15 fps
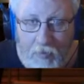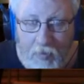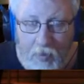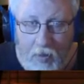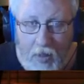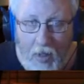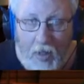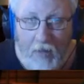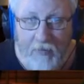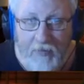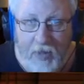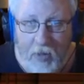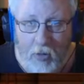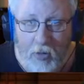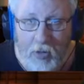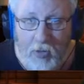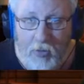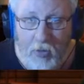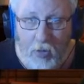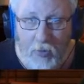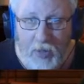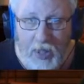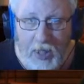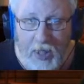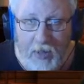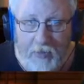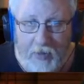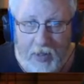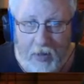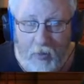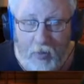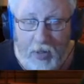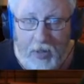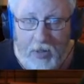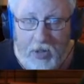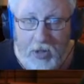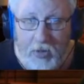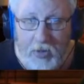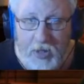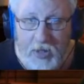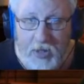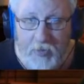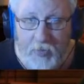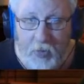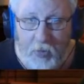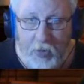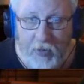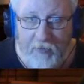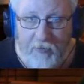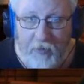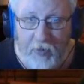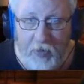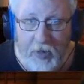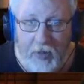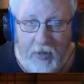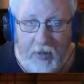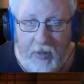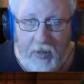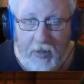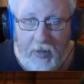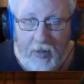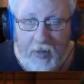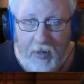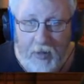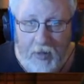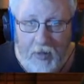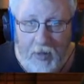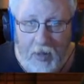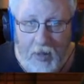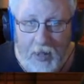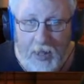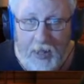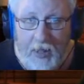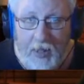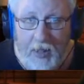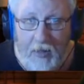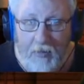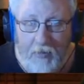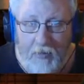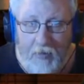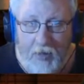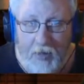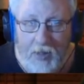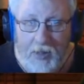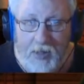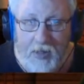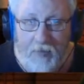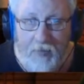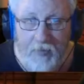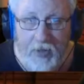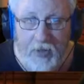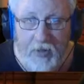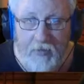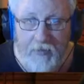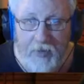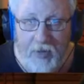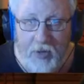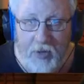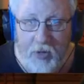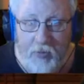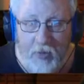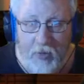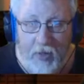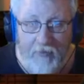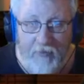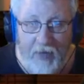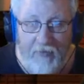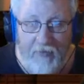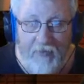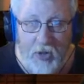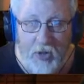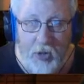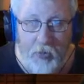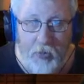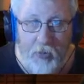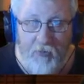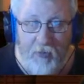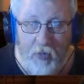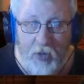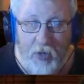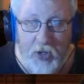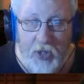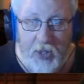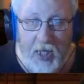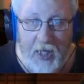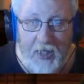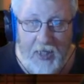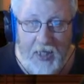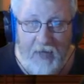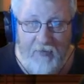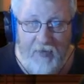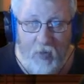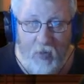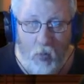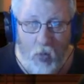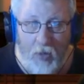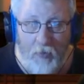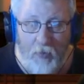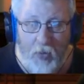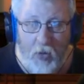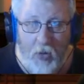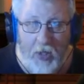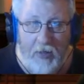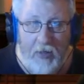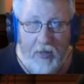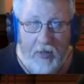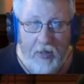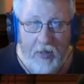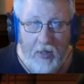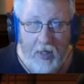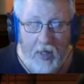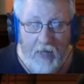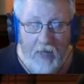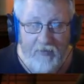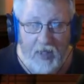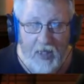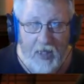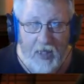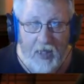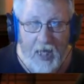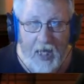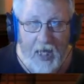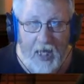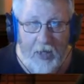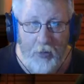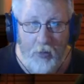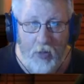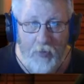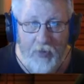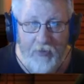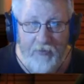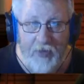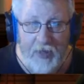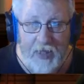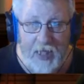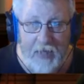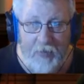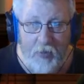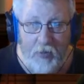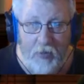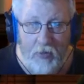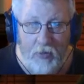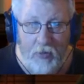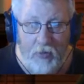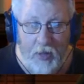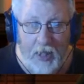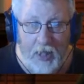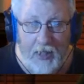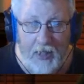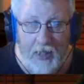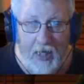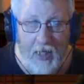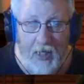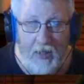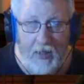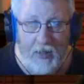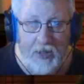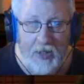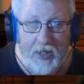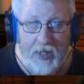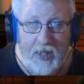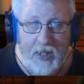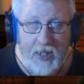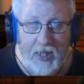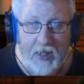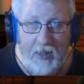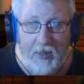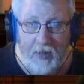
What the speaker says: I love the auto nominate thing where it chooses a pocket for you. I like that. That's something that in fact, Virtual Pool 4 should have had that for one pocket. Have the little arrow above the table like that, as you see there.